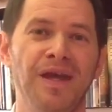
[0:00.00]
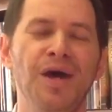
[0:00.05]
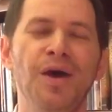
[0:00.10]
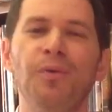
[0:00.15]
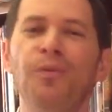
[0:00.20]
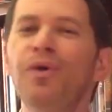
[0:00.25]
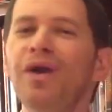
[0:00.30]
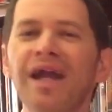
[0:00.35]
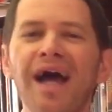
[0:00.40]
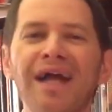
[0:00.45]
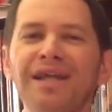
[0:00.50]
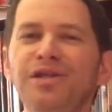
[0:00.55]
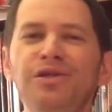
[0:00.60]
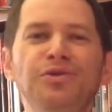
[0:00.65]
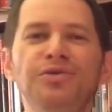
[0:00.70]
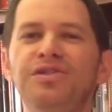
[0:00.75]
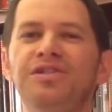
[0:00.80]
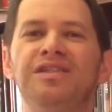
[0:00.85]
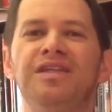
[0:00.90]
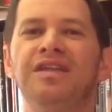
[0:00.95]
We're not
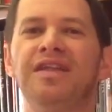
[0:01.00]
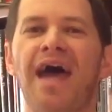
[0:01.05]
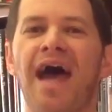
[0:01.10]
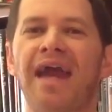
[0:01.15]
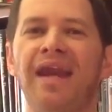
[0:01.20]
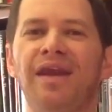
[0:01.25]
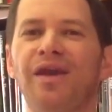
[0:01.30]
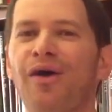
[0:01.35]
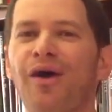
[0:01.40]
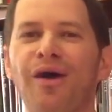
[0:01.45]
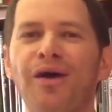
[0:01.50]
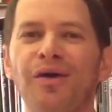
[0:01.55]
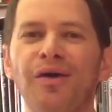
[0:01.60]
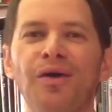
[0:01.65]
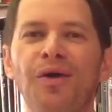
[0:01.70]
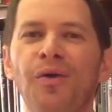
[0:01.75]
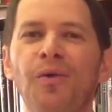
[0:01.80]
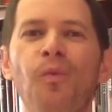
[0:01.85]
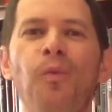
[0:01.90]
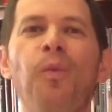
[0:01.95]
used to that in our
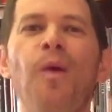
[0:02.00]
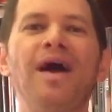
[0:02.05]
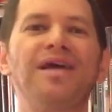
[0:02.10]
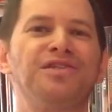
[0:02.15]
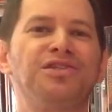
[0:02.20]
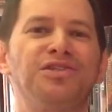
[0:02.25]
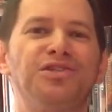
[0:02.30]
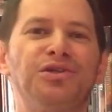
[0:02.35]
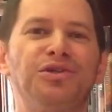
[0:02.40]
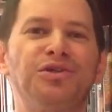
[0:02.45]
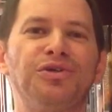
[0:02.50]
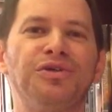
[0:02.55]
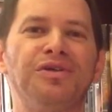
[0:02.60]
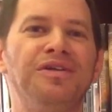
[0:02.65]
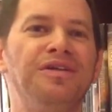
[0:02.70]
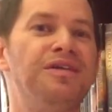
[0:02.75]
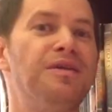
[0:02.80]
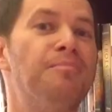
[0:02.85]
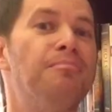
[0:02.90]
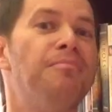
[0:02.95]

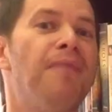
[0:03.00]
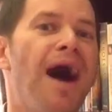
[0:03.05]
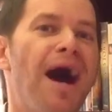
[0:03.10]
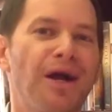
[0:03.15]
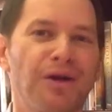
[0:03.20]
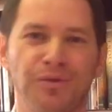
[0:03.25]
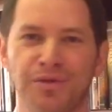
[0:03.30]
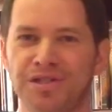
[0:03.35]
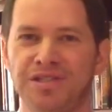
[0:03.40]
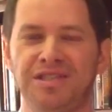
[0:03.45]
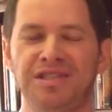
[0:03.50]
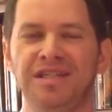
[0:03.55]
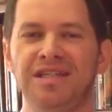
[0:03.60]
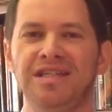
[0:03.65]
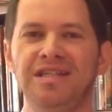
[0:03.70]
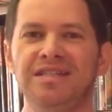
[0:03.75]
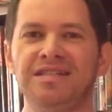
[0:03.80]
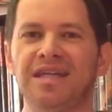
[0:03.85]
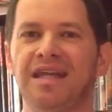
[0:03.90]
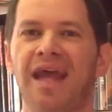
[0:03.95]
Western
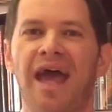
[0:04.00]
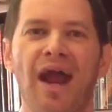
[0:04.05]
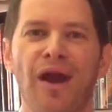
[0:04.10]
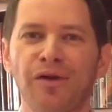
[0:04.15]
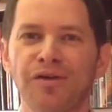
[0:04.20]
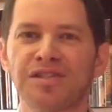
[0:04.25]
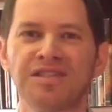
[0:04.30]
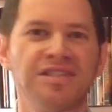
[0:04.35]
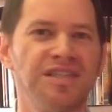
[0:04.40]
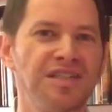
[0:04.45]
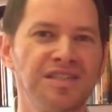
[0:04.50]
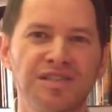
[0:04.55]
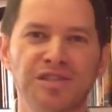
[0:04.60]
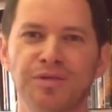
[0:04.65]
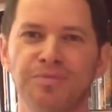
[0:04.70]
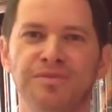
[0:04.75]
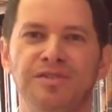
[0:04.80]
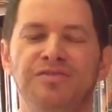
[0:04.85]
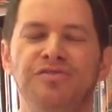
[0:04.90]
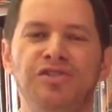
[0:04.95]
democracies and our
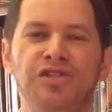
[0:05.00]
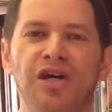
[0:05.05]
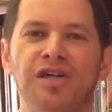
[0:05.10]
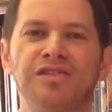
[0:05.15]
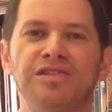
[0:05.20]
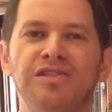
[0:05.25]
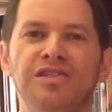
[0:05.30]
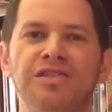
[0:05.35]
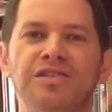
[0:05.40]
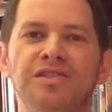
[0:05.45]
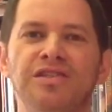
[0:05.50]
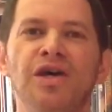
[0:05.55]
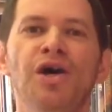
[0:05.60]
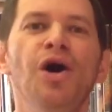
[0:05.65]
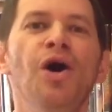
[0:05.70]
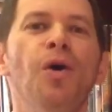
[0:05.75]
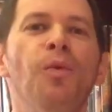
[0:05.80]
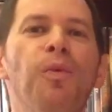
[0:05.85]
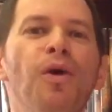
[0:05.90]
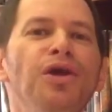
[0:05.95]
systems of justice.
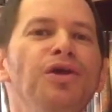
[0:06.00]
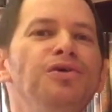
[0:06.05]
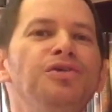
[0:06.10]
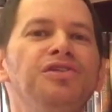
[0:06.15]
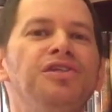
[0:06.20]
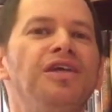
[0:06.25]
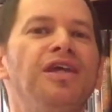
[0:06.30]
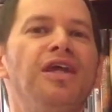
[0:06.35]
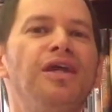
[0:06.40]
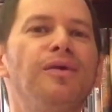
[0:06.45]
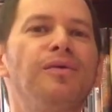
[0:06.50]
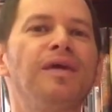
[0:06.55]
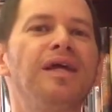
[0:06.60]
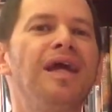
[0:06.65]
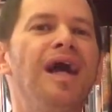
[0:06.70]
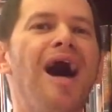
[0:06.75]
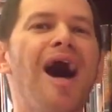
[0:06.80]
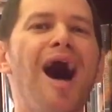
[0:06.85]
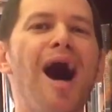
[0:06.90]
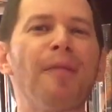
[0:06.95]
We're used to
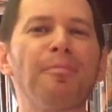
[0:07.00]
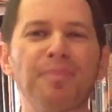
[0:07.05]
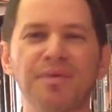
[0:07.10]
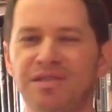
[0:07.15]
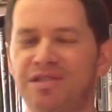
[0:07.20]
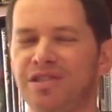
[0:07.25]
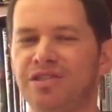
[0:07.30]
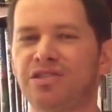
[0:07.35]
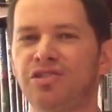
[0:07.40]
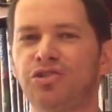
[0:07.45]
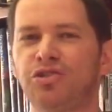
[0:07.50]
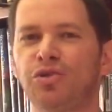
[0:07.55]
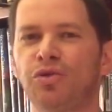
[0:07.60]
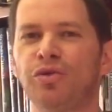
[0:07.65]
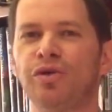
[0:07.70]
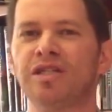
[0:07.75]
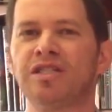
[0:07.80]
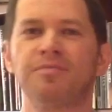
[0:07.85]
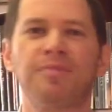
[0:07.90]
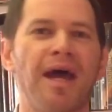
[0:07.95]
hearing opposite
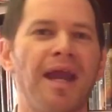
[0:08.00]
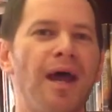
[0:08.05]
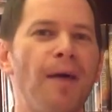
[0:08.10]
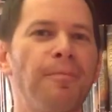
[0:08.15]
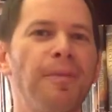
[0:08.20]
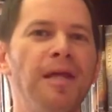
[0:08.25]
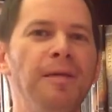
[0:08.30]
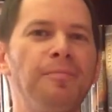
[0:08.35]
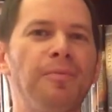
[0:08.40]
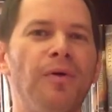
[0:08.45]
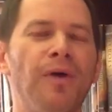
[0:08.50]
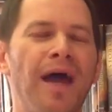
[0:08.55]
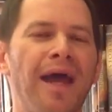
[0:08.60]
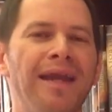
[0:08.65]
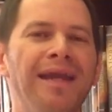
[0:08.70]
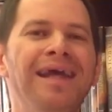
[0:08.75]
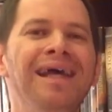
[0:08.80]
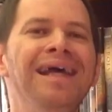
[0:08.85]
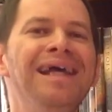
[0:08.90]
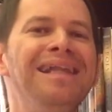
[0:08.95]
stories about how people
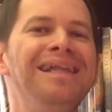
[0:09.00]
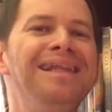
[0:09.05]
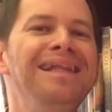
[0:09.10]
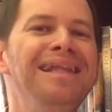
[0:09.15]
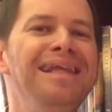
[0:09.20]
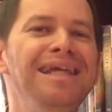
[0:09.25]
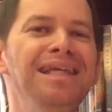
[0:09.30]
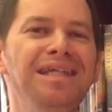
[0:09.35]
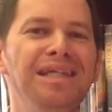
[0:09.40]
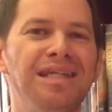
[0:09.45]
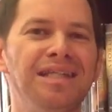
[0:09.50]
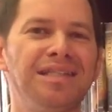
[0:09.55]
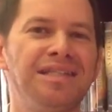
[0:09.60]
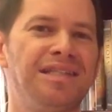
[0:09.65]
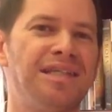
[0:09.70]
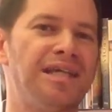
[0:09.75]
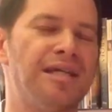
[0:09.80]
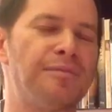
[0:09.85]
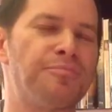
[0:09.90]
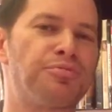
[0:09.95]
had
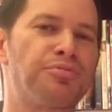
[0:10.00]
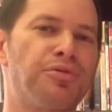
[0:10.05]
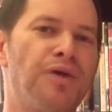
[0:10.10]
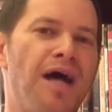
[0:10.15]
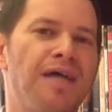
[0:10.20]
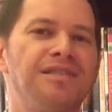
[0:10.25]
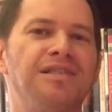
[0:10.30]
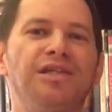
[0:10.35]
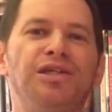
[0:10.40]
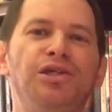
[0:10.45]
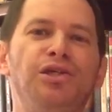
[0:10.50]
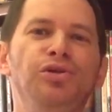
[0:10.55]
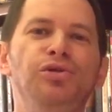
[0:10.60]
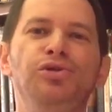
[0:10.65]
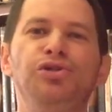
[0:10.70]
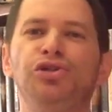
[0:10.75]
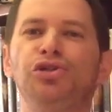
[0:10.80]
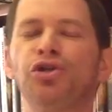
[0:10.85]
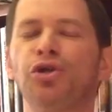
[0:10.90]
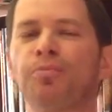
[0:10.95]
leniency in
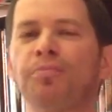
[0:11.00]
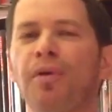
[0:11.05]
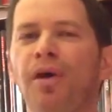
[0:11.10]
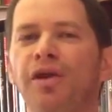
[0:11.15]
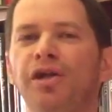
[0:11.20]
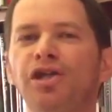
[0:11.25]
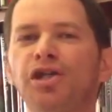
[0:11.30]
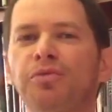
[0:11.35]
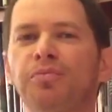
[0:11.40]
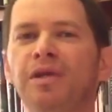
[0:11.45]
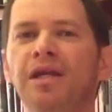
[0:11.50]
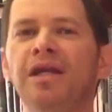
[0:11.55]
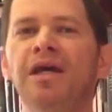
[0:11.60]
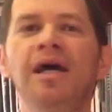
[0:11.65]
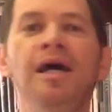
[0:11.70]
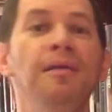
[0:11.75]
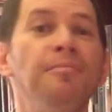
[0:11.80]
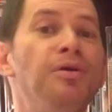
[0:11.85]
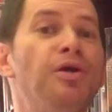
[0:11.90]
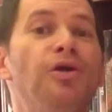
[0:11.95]
prosecution or punishment
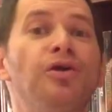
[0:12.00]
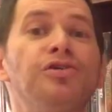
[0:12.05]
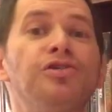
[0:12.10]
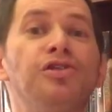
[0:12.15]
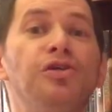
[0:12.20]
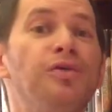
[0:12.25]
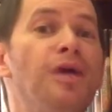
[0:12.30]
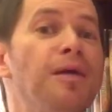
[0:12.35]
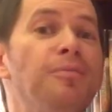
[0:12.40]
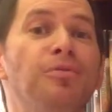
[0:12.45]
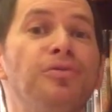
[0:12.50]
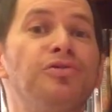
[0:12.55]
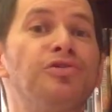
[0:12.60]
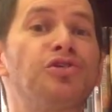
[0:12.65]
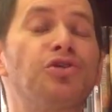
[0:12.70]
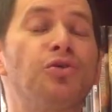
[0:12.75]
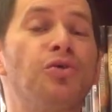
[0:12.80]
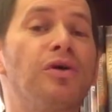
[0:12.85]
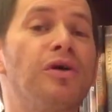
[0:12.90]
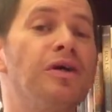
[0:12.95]
because they're able to
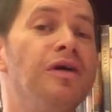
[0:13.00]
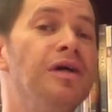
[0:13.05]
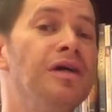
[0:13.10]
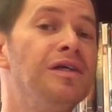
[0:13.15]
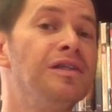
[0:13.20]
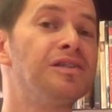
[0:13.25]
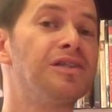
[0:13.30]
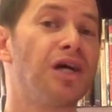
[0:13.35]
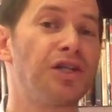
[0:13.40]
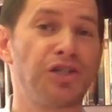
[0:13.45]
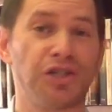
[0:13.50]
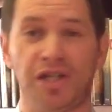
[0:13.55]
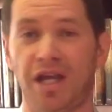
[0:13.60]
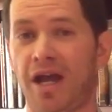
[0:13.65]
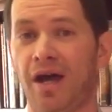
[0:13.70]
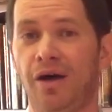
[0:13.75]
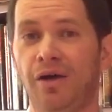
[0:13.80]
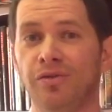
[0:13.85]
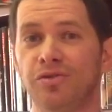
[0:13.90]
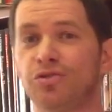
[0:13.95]
score
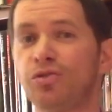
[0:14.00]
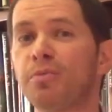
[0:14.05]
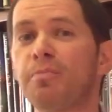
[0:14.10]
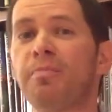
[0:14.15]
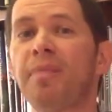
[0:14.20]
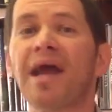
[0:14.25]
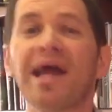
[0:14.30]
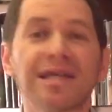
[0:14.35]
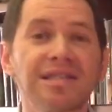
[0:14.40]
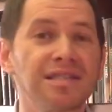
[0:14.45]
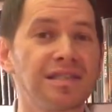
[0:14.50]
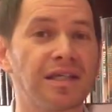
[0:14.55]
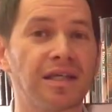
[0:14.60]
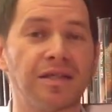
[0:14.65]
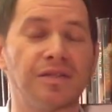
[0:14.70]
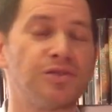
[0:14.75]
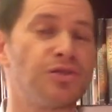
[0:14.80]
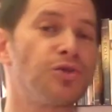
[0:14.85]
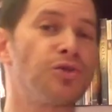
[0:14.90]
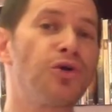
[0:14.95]
touchdowns or
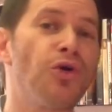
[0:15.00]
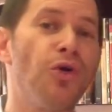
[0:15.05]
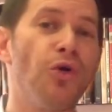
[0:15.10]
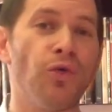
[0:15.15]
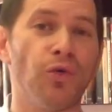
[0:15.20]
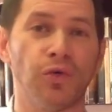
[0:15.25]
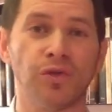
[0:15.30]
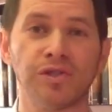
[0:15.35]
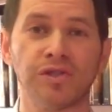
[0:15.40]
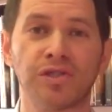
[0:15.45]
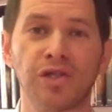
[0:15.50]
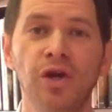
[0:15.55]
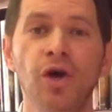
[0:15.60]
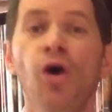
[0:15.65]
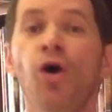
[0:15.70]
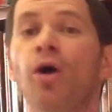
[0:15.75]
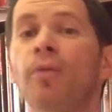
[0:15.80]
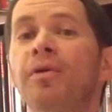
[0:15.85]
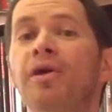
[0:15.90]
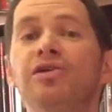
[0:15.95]
baskets or goals,
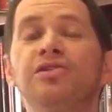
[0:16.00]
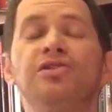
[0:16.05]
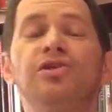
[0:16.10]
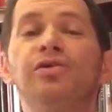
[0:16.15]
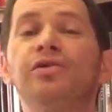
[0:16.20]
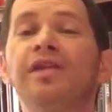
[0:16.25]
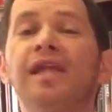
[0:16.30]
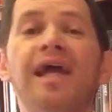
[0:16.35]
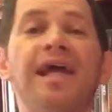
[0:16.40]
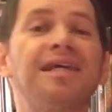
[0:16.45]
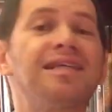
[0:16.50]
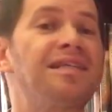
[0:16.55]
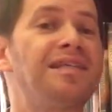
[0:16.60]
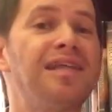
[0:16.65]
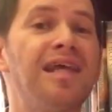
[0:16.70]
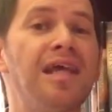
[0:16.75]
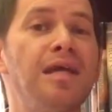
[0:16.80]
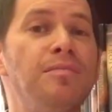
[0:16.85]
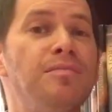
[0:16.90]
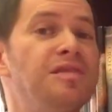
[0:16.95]
or because their last
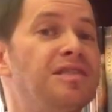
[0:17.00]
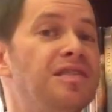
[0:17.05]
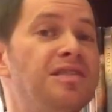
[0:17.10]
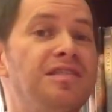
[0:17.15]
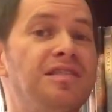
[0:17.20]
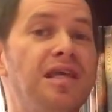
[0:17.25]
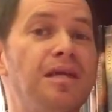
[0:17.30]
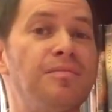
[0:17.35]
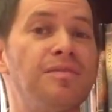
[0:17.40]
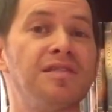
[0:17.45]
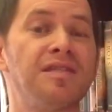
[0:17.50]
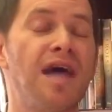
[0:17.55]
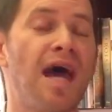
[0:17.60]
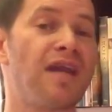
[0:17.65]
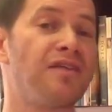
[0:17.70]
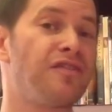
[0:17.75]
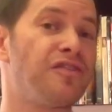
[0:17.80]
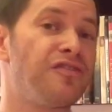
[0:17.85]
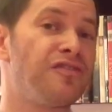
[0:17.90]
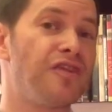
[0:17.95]
name is the same as
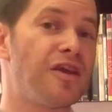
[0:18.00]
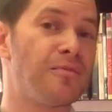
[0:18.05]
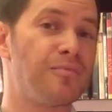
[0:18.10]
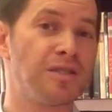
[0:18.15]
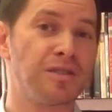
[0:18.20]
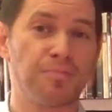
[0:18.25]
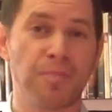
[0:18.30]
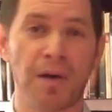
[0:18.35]
that of a famous